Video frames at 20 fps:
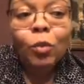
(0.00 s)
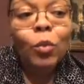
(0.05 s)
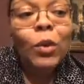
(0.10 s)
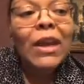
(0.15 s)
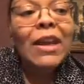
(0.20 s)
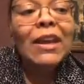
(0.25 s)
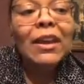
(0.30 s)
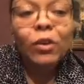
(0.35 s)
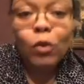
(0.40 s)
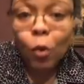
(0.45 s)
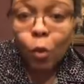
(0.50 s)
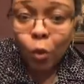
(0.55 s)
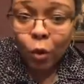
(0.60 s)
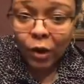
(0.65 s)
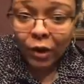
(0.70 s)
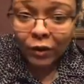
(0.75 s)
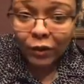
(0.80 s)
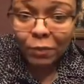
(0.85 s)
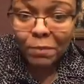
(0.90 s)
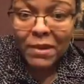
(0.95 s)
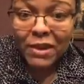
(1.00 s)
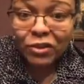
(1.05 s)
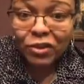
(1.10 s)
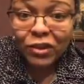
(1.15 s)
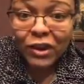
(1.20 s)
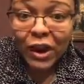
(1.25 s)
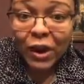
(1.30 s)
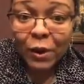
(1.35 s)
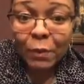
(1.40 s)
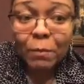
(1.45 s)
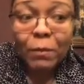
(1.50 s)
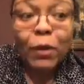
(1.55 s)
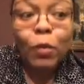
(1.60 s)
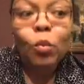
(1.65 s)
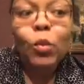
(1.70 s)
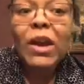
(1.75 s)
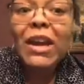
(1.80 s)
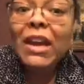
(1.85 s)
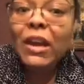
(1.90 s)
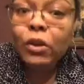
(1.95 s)
We can order speech therapy.
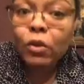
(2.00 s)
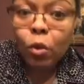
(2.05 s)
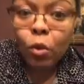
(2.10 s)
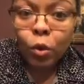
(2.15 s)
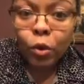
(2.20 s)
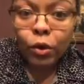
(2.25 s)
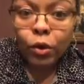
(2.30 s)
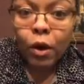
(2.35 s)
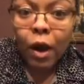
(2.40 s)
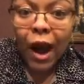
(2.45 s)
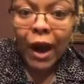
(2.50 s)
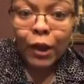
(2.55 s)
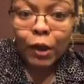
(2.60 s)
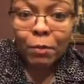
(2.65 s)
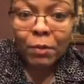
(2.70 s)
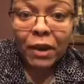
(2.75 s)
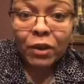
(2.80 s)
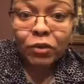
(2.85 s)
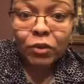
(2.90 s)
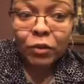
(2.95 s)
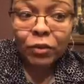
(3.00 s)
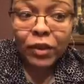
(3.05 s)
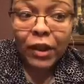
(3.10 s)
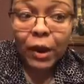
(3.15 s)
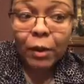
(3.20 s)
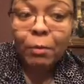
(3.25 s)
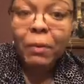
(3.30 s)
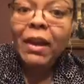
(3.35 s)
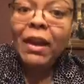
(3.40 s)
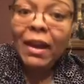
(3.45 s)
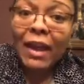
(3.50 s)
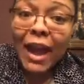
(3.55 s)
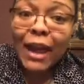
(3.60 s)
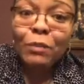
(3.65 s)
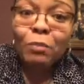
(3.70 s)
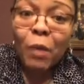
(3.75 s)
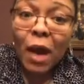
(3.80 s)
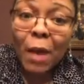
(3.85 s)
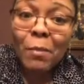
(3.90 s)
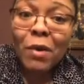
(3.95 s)
We can order occupational therapy
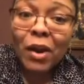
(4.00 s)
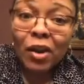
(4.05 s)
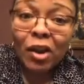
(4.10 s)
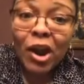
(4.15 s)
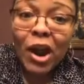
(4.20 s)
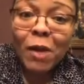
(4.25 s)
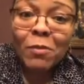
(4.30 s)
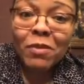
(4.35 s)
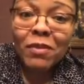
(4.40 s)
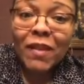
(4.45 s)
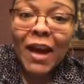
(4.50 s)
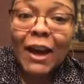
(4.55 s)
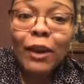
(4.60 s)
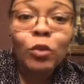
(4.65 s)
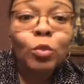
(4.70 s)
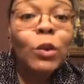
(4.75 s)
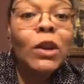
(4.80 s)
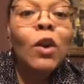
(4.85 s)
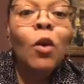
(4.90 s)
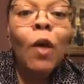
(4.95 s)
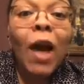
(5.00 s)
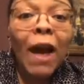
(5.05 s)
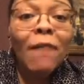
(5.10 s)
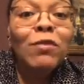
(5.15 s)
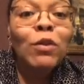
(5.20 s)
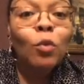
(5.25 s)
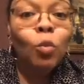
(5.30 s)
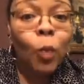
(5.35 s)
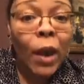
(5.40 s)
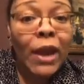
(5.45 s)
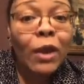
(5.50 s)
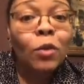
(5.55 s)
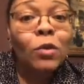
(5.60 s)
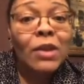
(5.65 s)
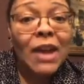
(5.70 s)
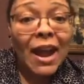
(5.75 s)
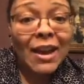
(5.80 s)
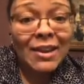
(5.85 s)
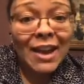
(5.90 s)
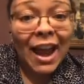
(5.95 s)
as primary care providers. We don't have to wait
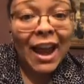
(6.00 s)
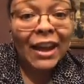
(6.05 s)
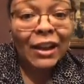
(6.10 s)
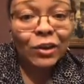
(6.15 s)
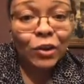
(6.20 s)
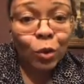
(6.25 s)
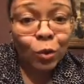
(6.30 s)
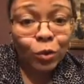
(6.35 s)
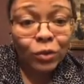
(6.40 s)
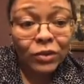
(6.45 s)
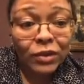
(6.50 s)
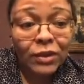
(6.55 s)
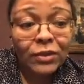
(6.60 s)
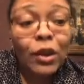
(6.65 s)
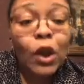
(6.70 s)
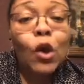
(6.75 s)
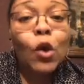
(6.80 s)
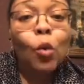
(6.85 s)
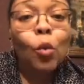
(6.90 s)
on that diagnosis.